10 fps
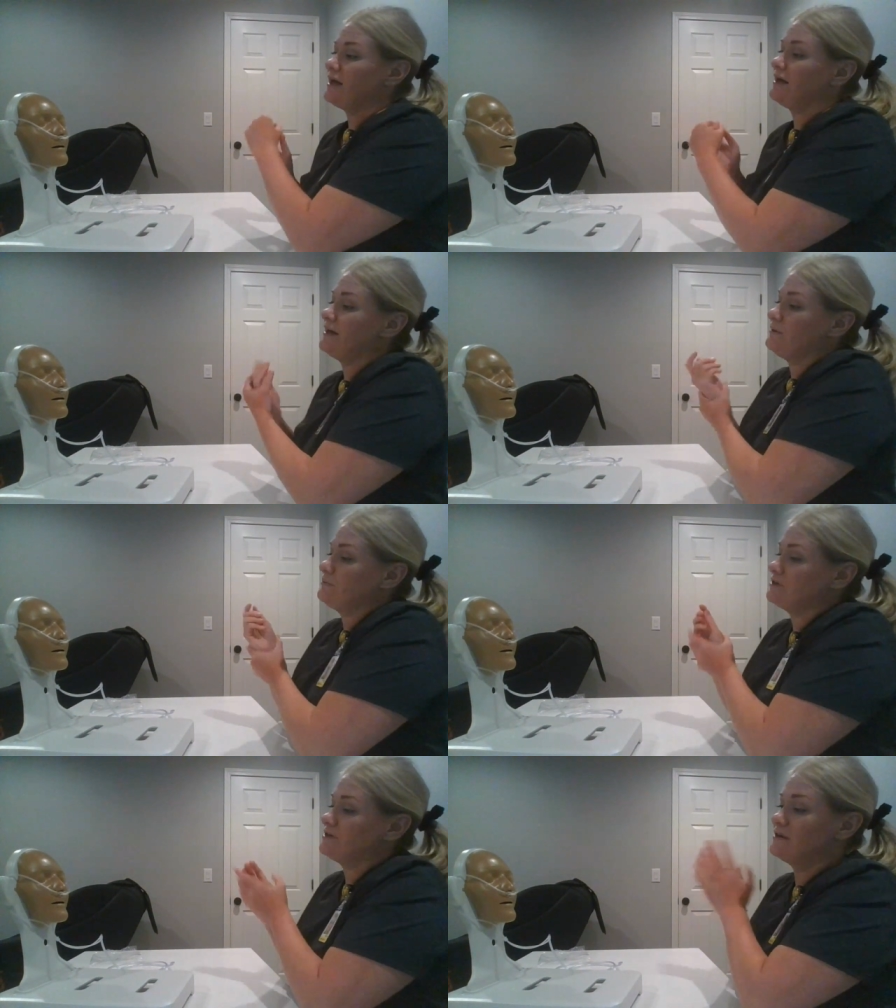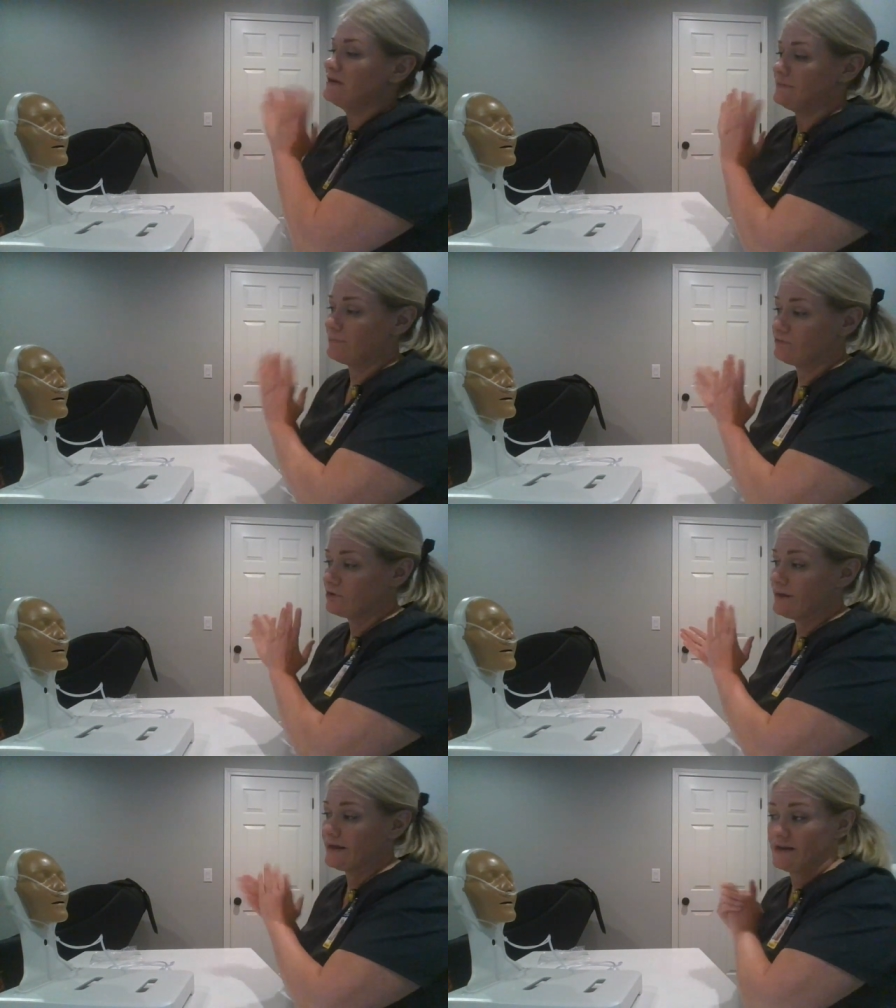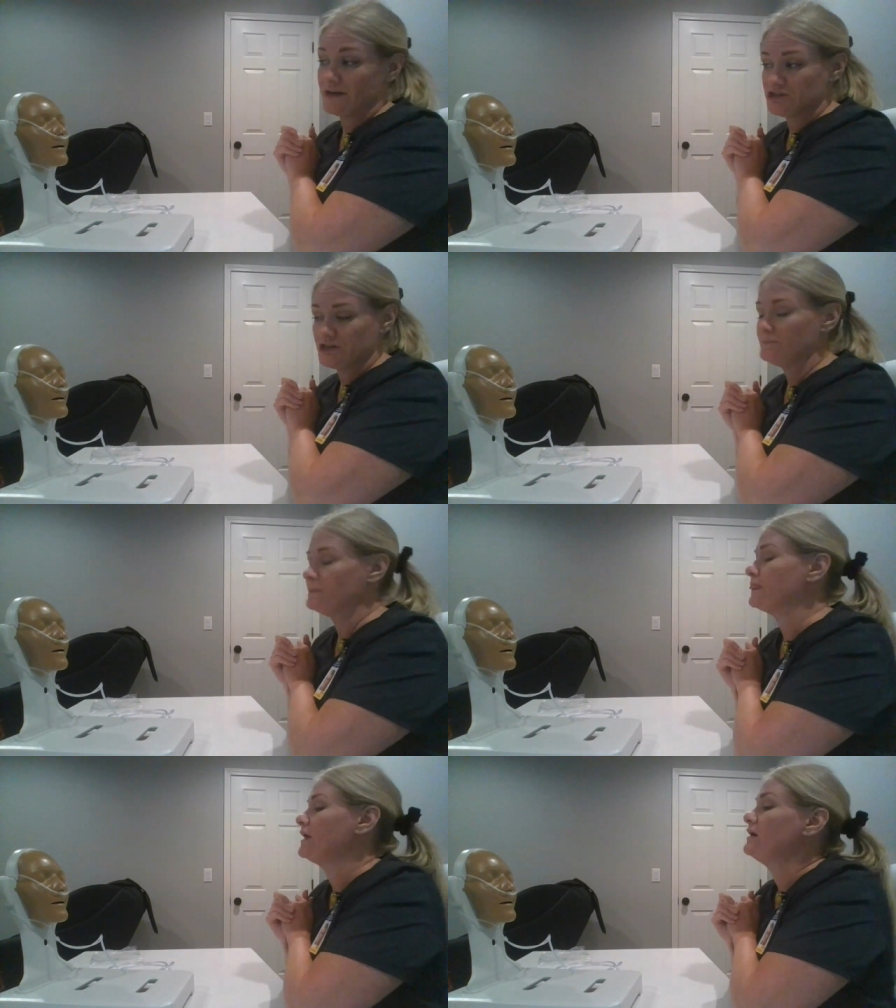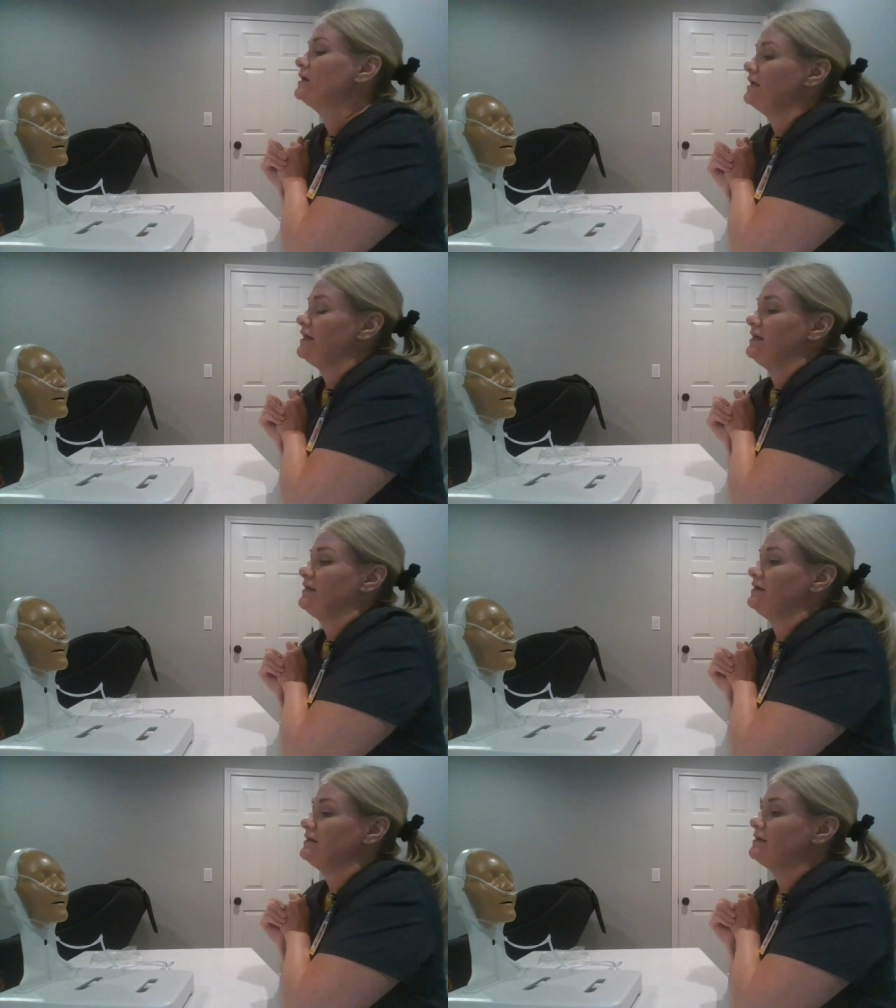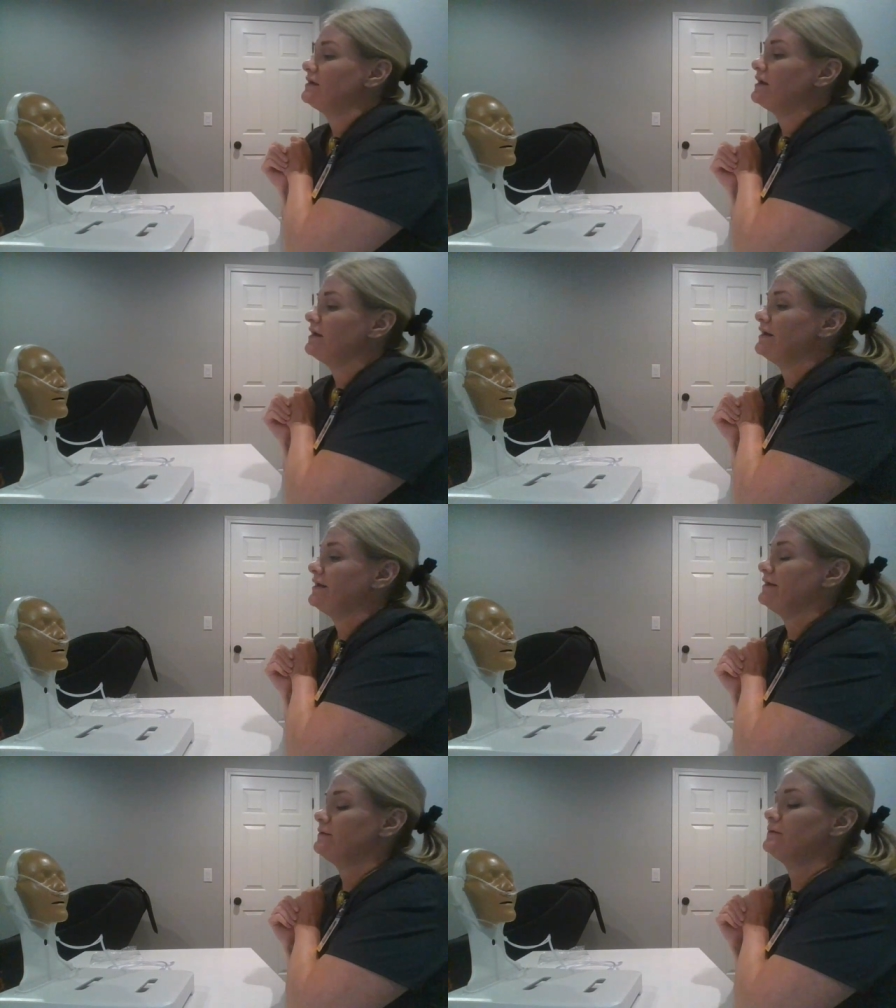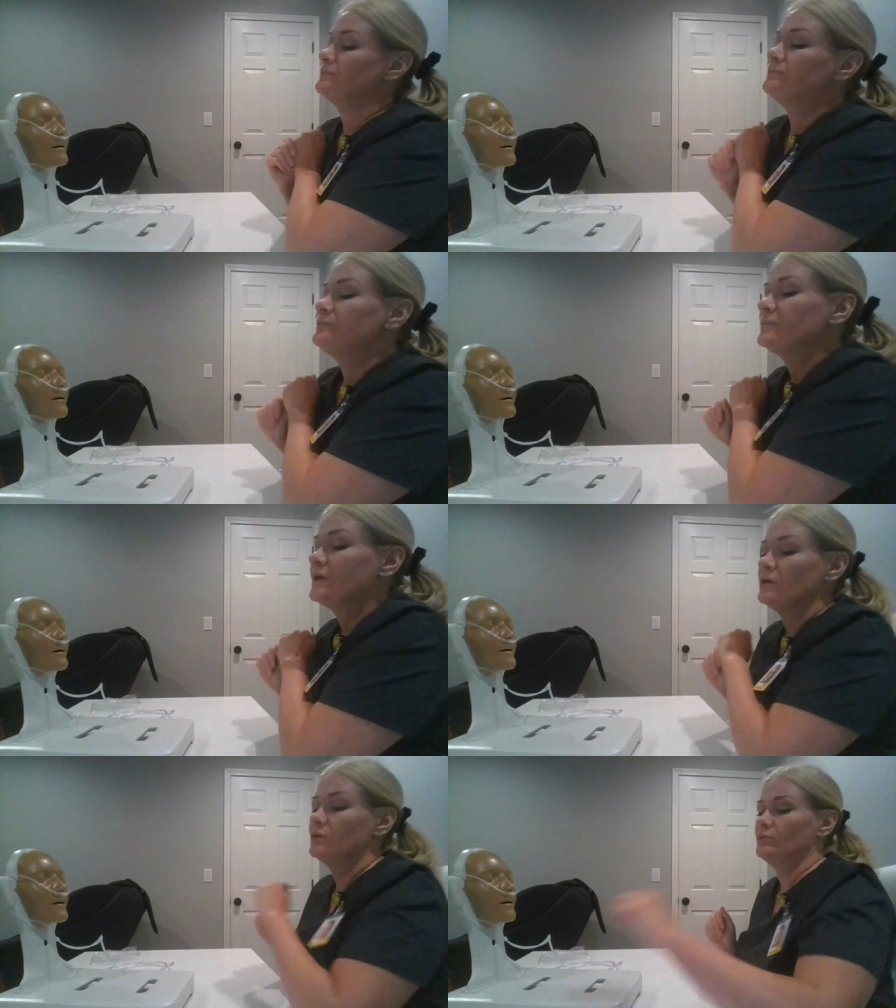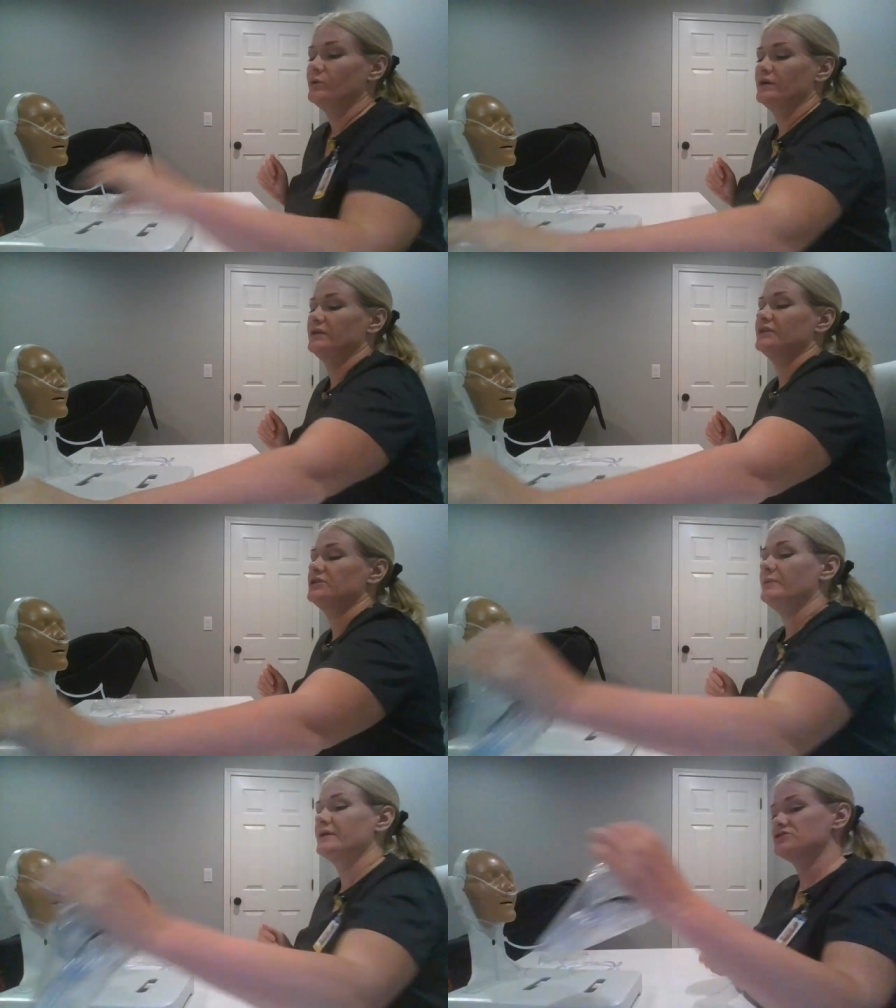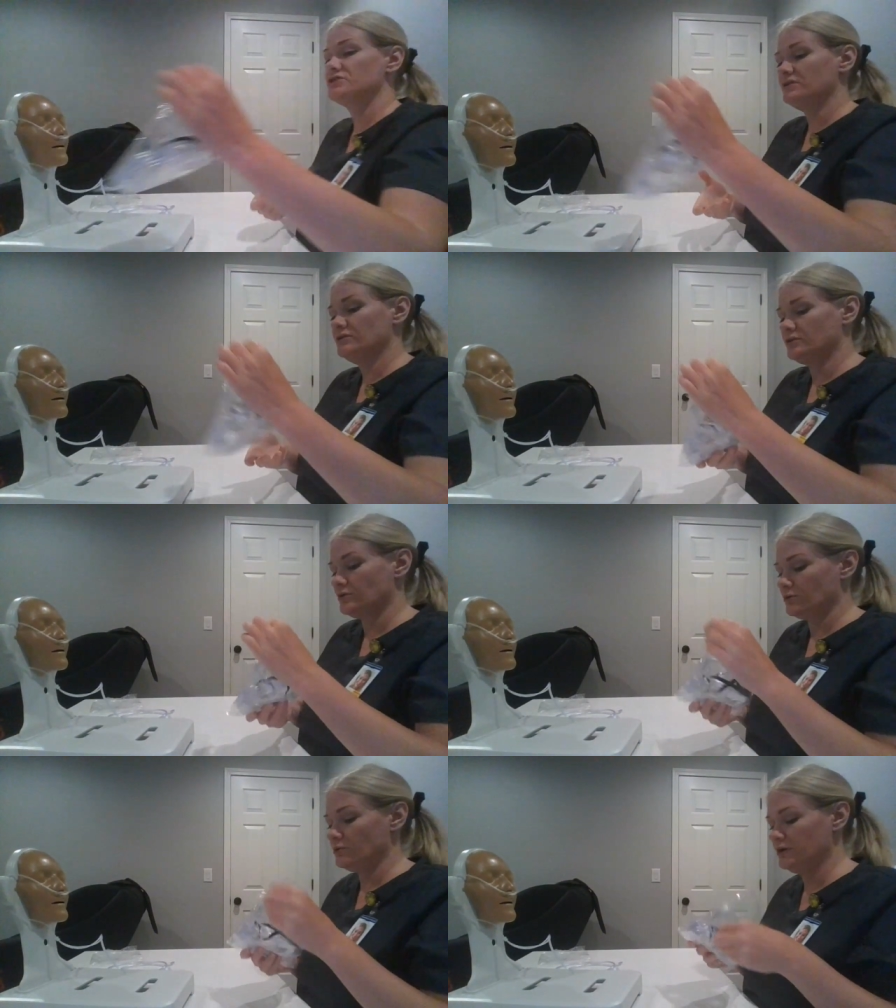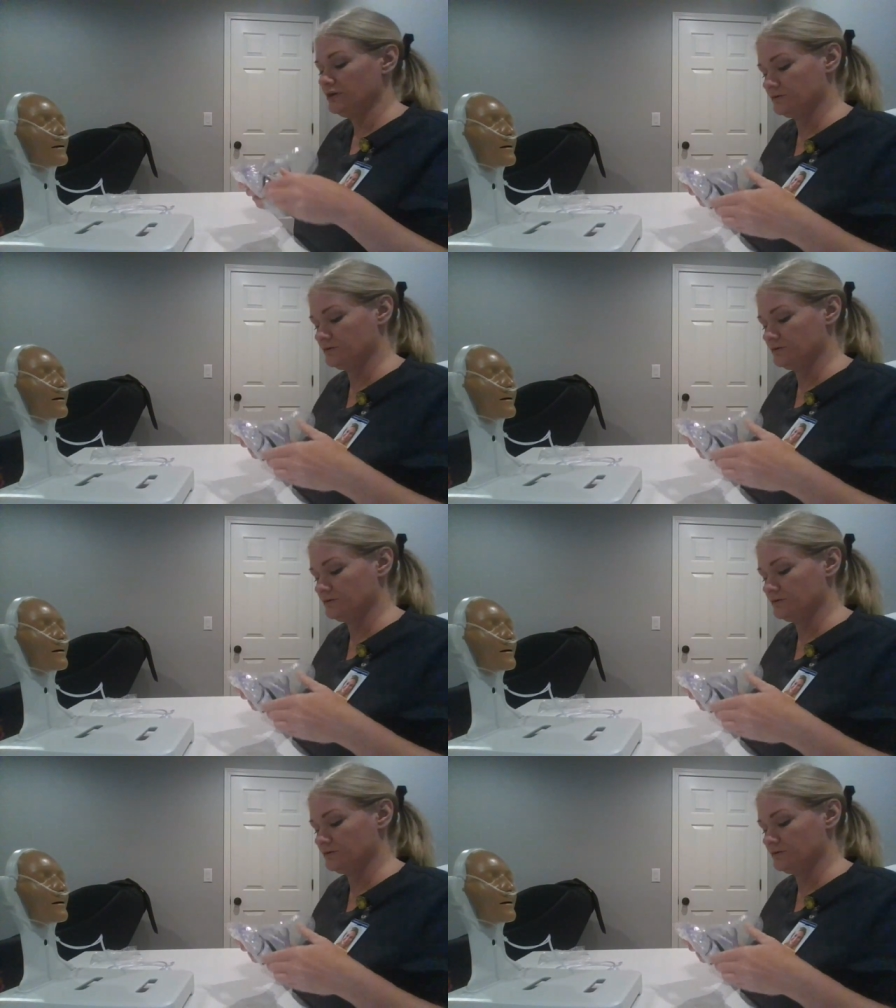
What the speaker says: I would perform hand hygiene, and I would let the patient know.